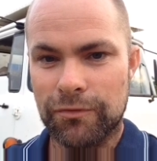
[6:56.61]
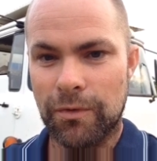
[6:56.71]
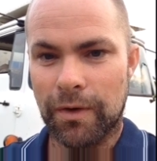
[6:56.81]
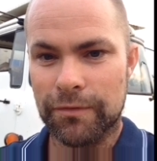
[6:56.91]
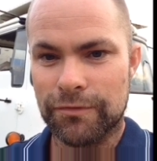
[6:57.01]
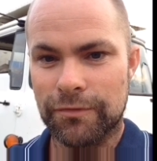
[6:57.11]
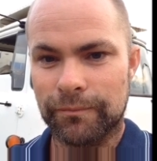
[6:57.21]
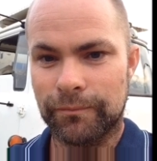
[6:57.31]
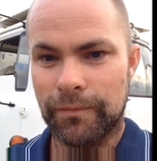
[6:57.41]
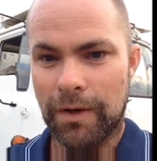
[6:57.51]
to us
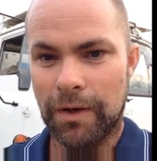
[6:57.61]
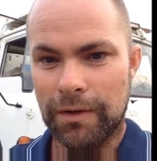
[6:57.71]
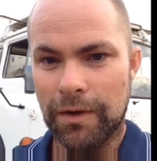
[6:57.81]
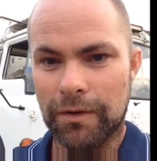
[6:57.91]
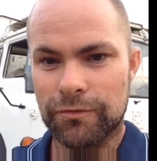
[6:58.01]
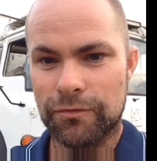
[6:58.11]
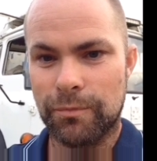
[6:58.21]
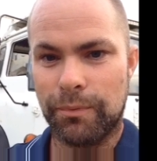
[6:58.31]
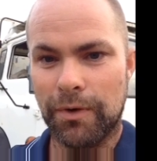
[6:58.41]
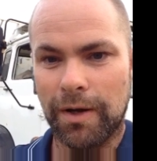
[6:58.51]
in answer to
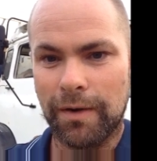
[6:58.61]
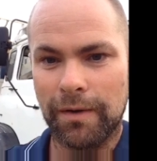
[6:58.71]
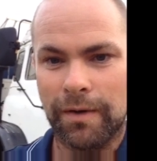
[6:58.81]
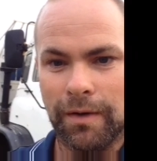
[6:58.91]
prayer,